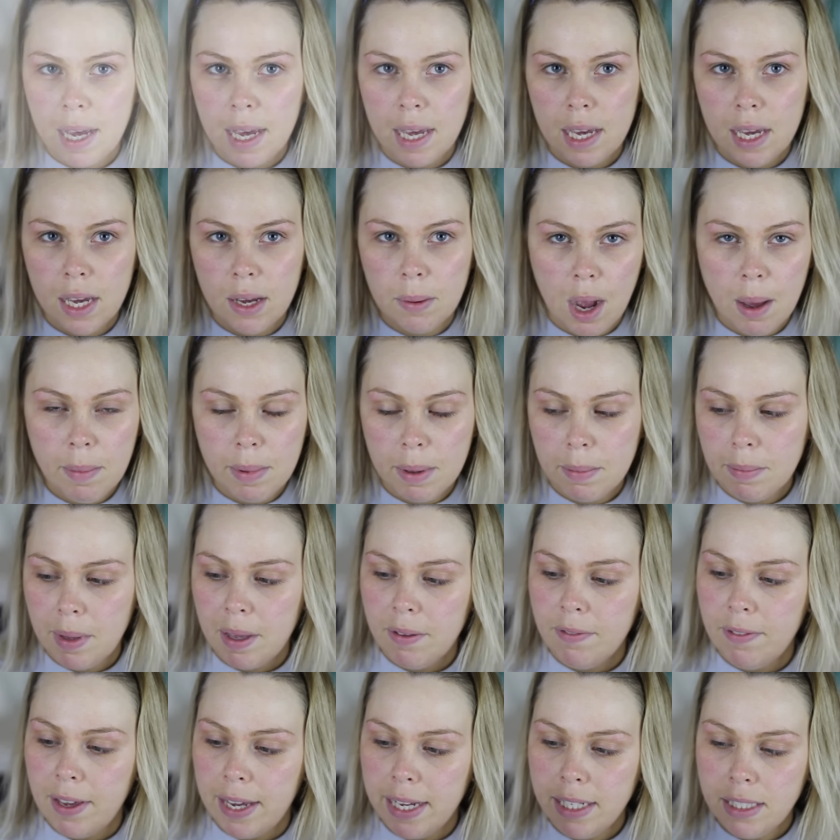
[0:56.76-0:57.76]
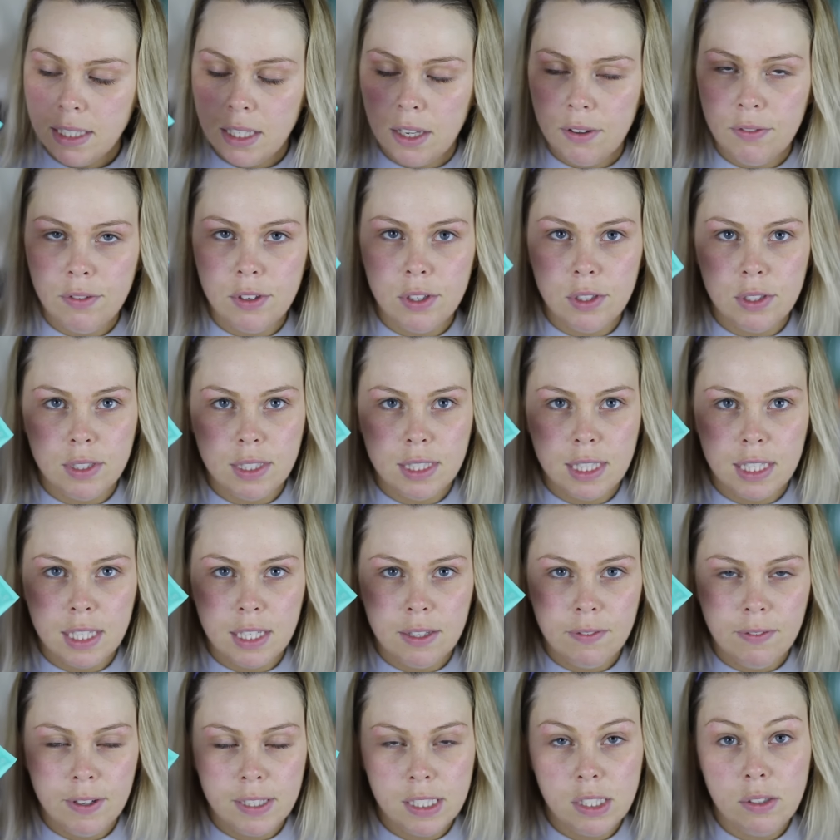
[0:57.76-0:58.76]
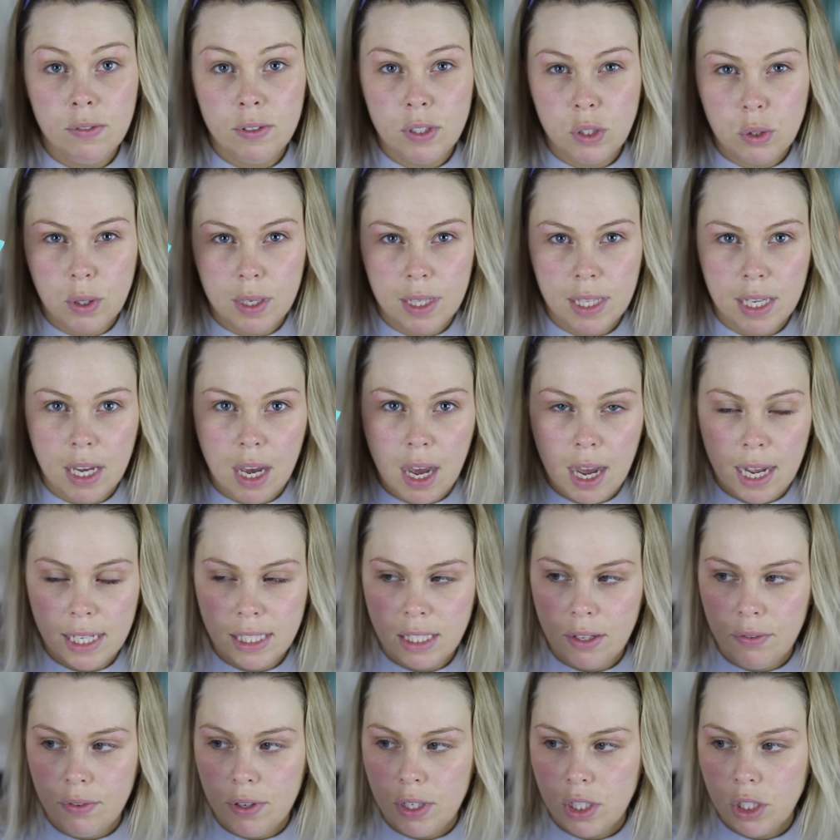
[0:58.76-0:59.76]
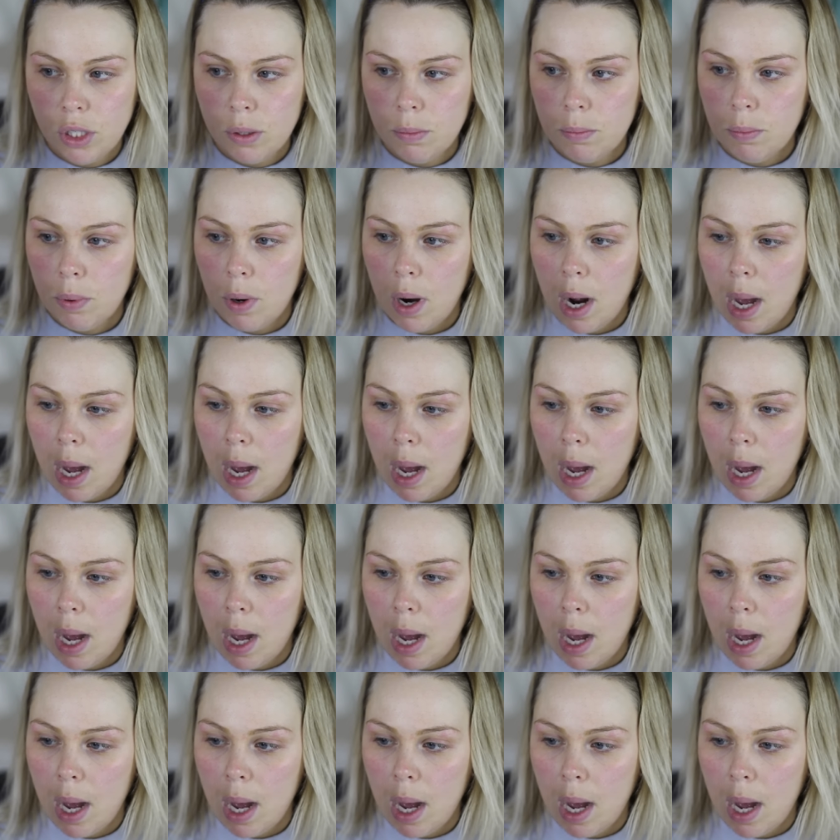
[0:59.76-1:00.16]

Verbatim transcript: by priming my face. I've used the Face of Australia High Definition